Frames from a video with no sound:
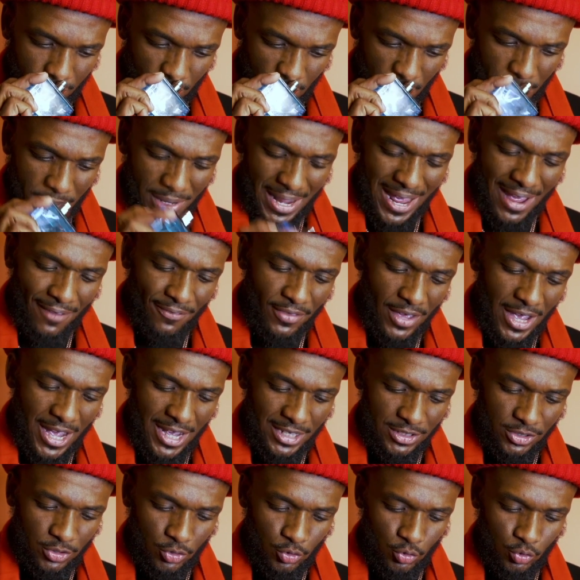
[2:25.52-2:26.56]
little bit after
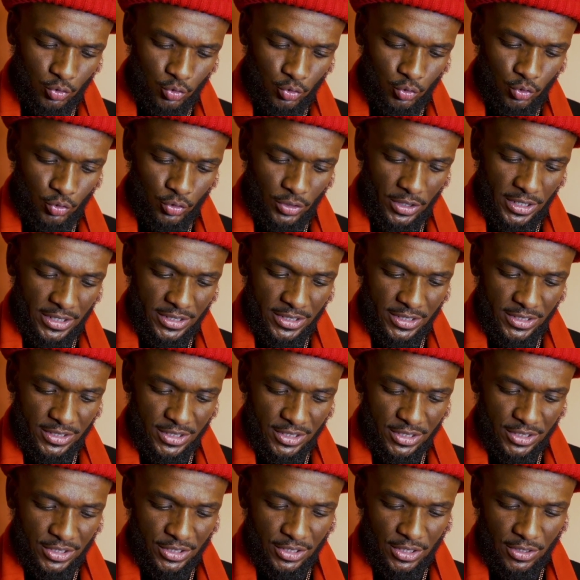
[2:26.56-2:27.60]
high school, and this
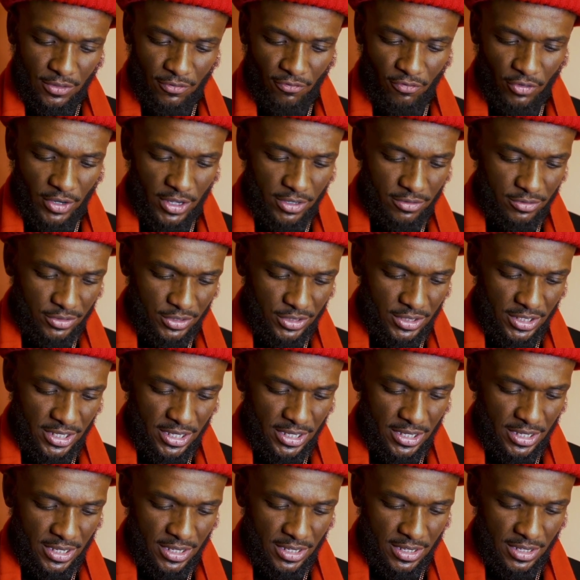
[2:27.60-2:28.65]
is another fragrance
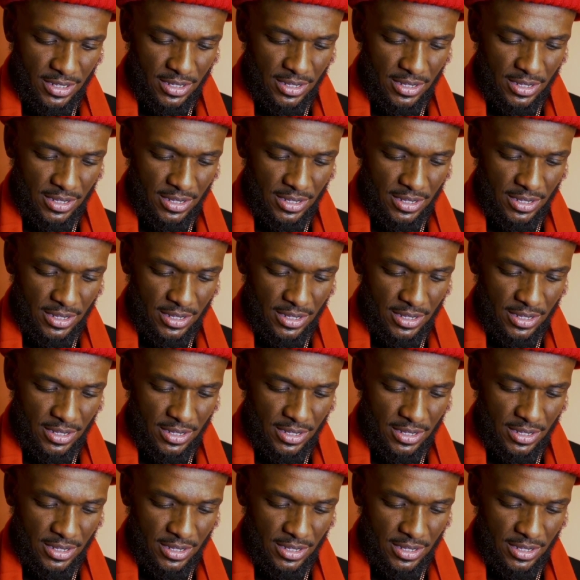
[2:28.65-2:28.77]
that